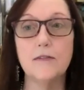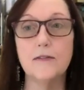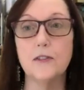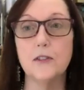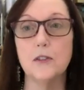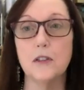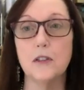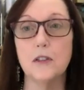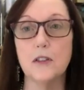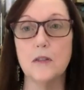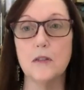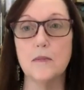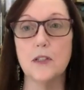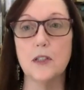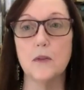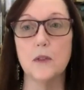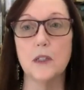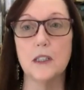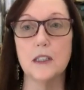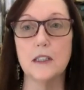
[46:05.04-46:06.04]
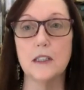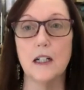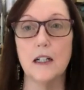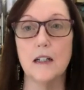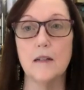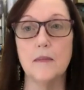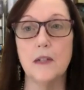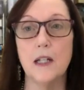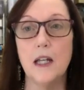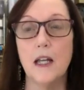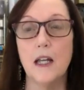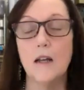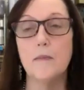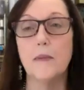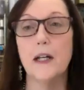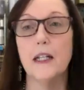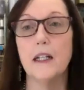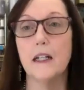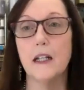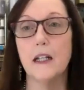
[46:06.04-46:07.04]
floor looms at one time,
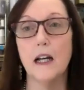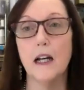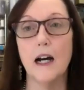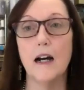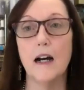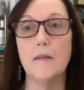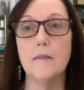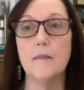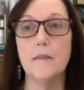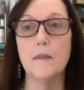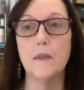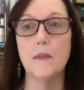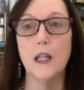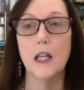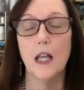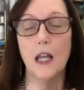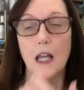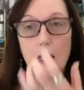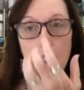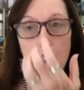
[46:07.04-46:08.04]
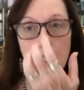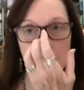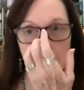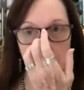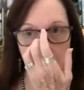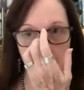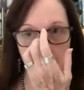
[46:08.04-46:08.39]
but um, it,